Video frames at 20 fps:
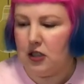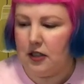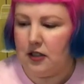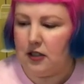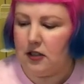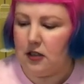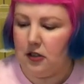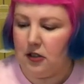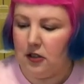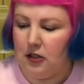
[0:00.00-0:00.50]
And
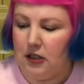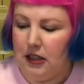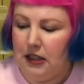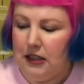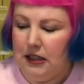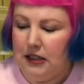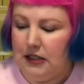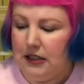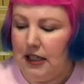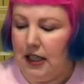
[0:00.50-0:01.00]
so,
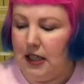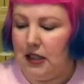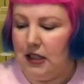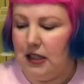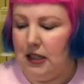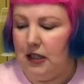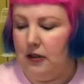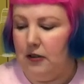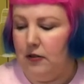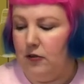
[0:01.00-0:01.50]
yeah,
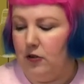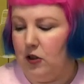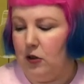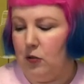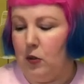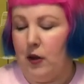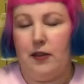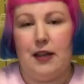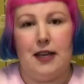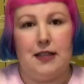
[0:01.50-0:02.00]
the for the
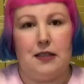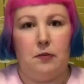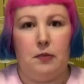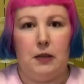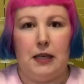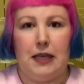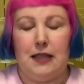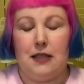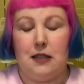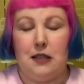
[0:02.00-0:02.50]
1000
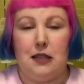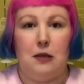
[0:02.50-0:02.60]
piece,